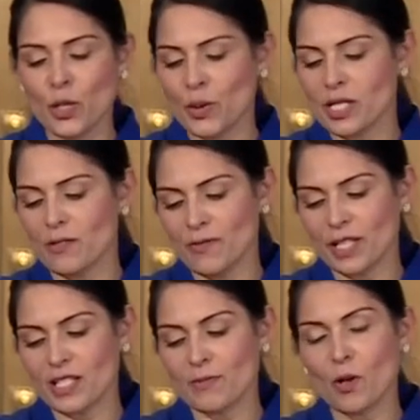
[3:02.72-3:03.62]
who is a
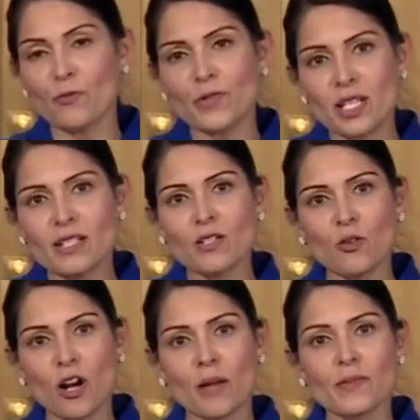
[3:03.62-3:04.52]
victim of these
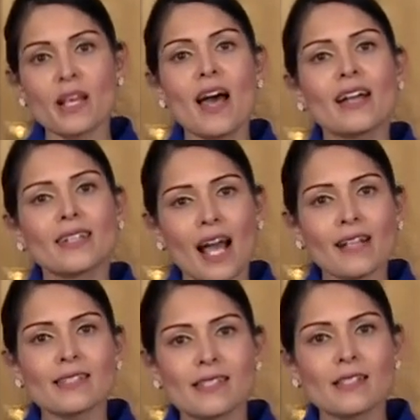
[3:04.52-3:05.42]
crimes
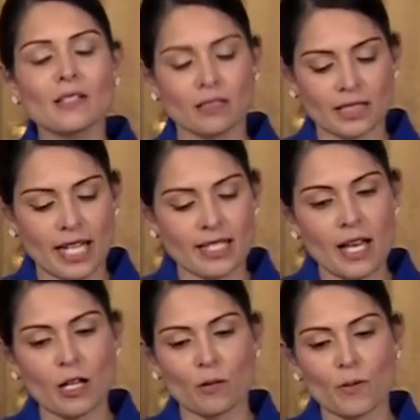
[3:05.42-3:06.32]
can still get
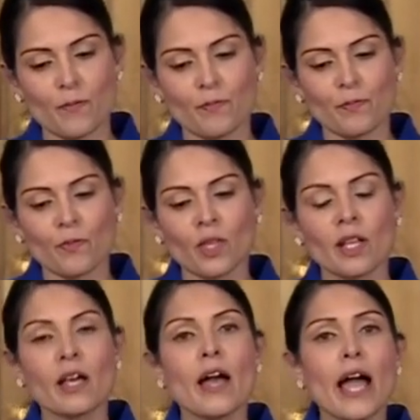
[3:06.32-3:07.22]
help.
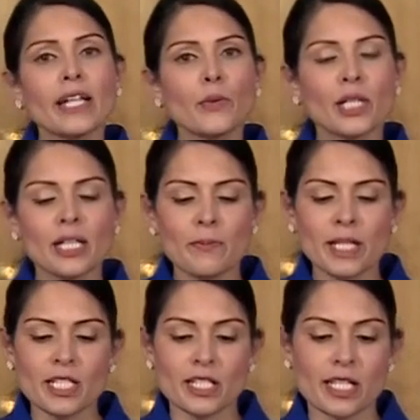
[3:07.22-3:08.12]
Anyone in
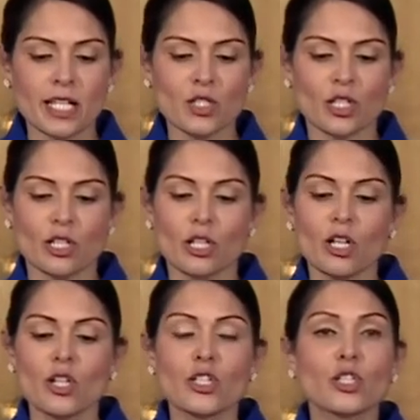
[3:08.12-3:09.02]
immediate danger
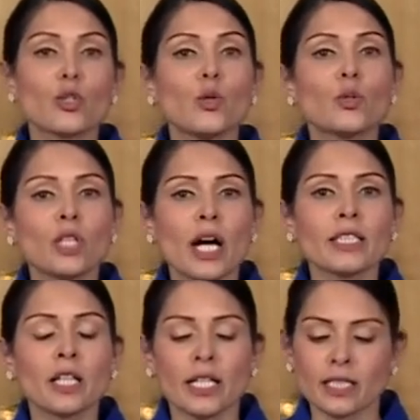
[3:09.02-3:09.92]
should call
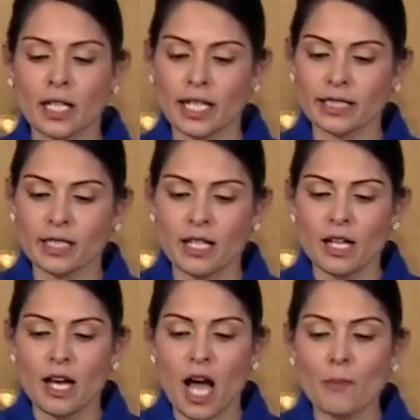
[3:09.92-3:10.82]
999
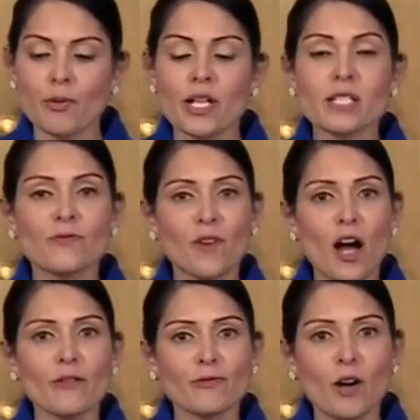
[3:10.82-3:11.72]
and press
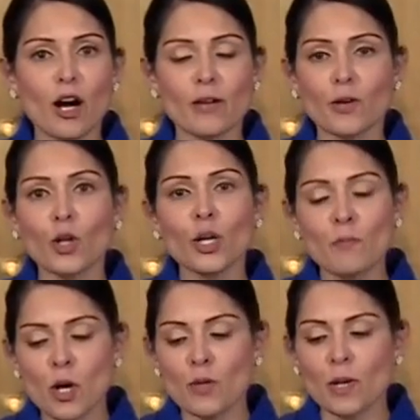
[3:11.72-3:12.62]
55 on a
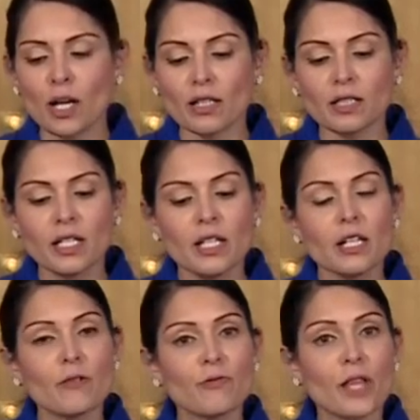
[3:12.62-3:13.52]
mobile
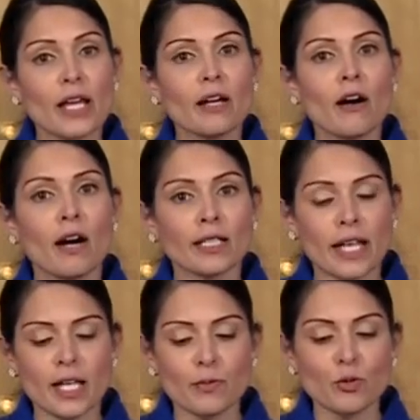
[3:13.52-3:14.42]
if they are
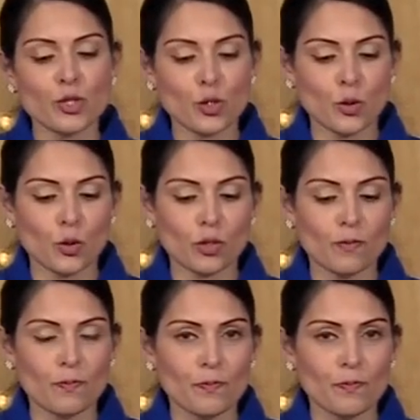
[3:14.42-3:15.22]
unable to talk.